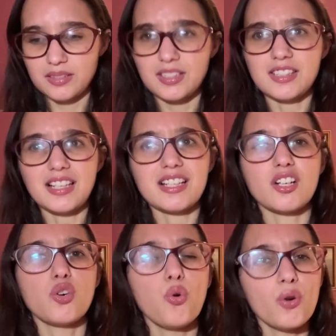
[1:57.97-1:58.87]
this
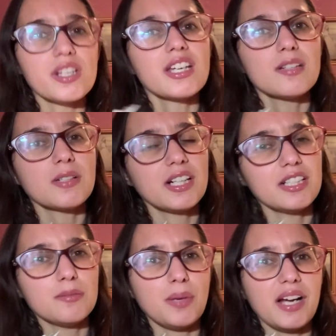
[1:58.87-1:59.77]
accordion kind
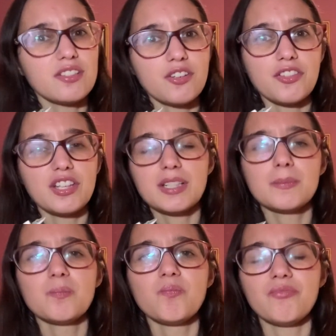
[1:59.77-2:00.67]
of binder thing.
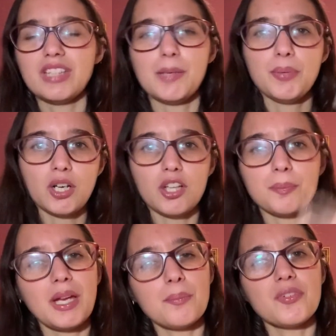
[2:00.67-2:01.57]
And I put all the
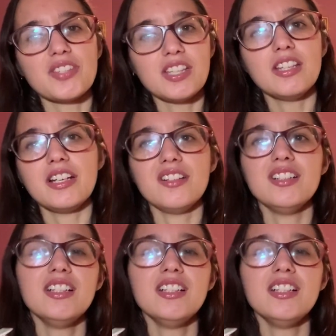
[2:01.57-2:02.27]
papers in there.